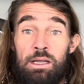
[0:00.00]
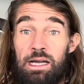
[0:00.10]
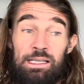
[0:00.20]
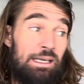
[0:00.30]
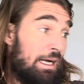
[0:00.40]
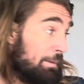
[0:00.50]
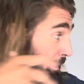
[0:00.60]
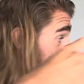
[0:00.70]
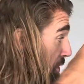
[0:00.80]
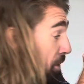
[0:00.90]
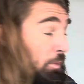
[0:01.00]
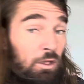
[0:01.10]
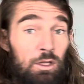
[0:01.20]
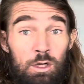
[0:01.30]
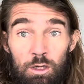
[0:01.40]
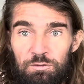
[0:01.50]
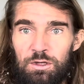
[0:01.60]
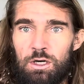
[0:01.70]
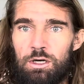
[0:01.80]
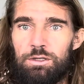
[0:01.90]
And I literally put the
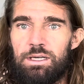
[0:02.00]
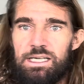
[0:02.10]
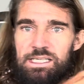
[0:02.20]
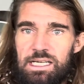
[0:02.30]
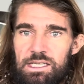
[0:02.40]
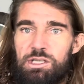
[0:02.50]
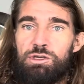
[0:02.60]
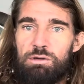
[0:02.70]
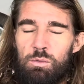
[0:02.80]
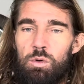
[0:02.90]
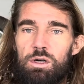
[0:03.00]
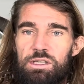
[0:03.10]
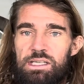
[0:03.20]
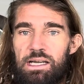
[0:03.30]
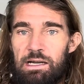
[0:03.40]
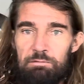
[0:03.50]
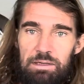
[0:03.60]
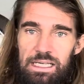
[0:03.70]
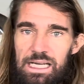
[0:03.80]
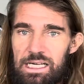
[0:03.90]
coffee on, I start to drink water, I
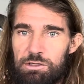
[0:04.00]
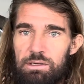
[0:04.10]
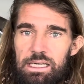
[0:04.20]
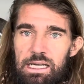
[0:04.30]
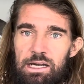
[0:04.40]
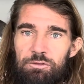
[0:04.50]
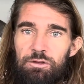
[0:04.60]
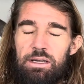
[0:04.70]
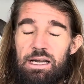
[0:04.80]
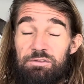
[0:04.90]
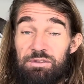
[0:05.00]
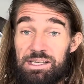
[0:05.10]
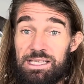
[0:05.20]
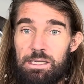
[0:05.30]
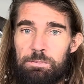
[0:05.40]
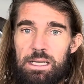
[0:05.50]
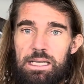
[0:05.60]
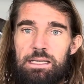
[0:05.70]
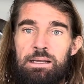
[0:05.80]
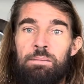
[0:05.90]
rehydrate after
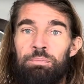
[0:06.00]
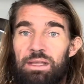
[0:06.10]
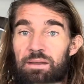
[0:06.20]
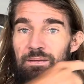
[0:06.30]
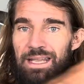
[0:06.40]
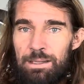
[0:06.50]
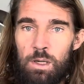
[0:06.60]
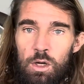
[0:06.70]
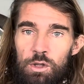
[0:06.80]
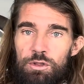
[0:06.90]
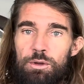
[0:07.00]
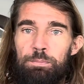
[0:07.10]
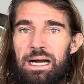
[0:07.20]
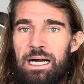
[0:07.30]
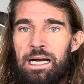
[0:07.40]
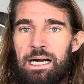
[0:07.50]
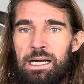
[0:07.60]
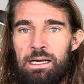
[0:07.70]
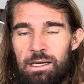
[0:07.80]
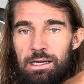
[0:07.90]
sleeping, and then I'm on the
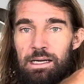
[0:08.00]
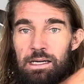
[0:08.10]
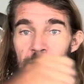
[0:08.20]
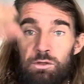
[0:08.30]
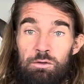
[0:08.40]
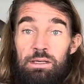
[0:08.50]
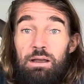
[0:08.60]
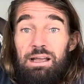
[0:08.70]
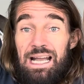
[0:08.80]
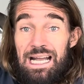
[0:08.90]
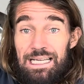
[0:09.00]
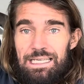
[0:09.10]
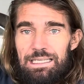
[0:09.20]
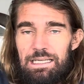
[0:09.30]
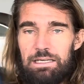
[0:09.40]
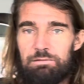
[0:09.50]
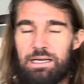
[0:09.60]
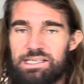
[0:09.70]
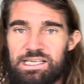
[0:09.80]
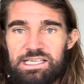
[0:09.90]
bar doing hanging leg
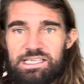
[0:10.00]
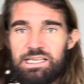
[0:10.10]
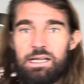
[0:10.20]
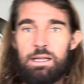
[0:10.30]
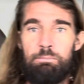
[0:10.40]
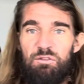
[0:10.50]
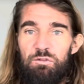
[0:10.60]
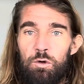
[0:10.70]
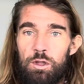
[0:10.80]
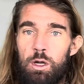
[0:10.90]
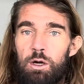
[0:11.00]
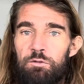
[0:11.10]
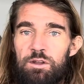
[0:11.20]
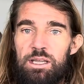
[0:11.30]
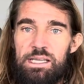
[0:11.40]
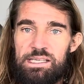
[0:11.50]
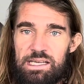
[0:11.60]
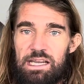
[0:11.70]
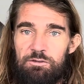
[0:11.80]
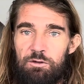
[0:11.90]
raises before the coffee is
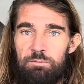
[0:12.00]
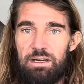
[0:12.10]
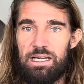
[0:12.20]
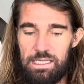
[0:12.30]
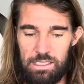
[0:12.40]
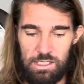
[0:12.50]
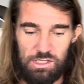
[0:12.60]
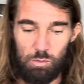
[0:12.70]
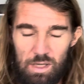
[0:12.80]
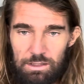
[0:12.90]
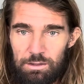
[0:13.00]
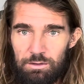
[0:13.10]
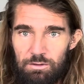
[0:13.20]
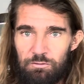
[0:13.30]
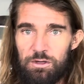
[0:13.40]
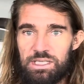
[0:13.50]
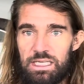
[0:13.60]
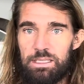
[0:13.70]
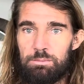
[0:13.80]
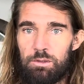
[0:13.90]
even ready. So why do I do it first thing
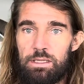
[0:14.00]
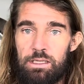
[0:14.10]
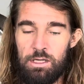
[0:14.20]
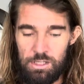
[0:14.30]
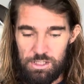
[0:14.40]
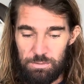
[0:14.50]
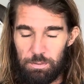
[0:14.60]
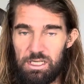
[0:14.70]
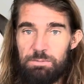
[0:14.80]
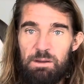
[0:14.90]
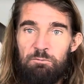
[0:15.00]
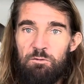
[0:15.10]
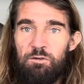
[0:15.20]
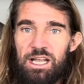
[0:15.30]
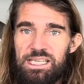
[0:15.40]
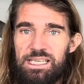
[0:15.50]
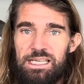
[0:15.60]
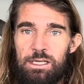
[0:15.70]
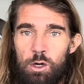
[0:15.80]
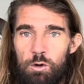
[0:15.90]
in the morning? So the body's been
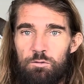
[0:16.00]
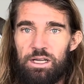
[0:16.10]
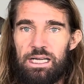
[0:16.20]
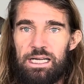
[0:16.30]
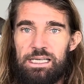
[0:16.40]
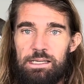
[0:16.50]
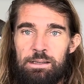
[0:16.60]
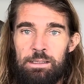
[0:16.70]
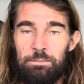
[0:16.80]
fasting overnight.